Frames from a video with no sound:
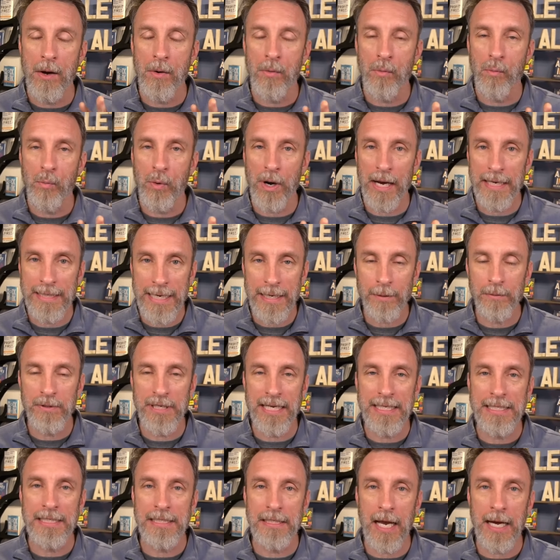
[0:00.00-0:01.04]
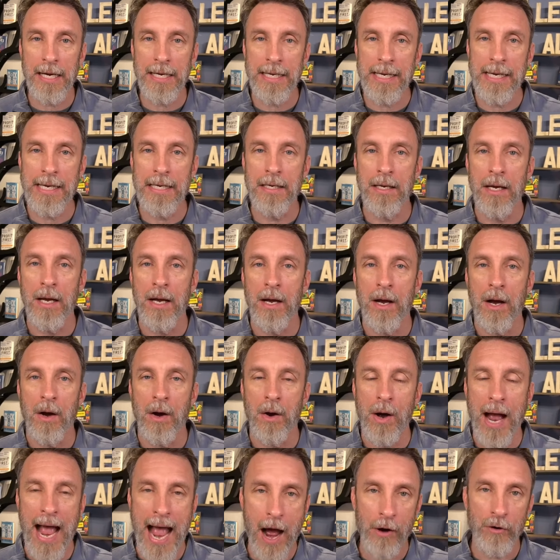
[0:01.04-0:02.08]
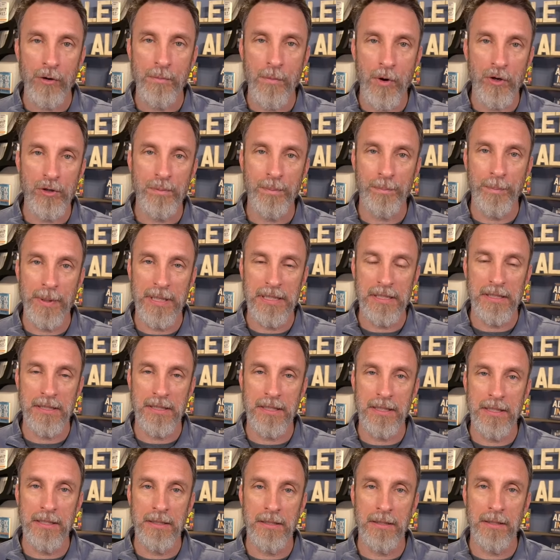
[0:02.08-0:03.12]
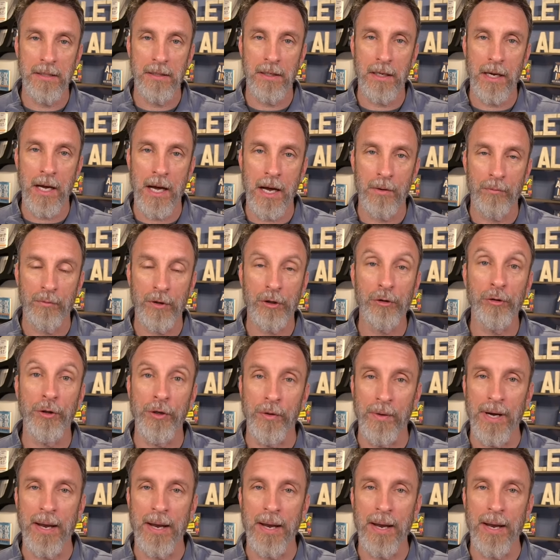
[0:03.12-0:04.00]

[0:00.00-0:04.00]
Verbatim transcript: What I did was I studied how do most businesses uh, recruit,